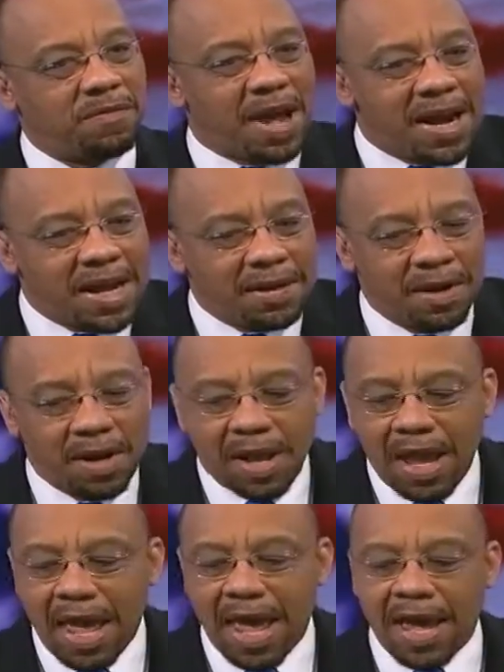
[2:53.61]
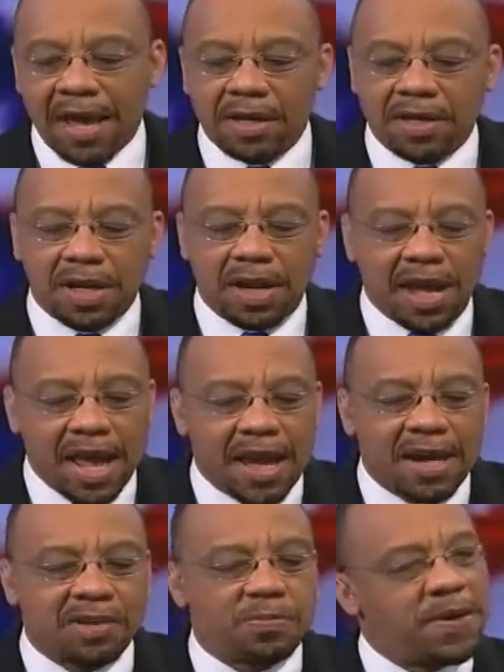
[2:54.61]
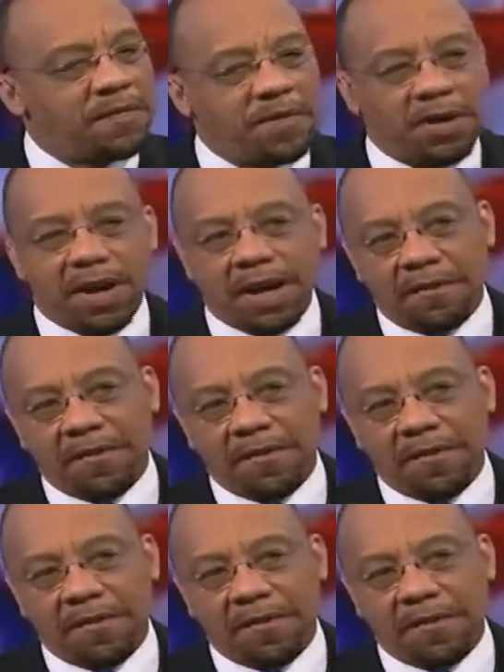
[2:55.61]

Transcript: run it, and it's been very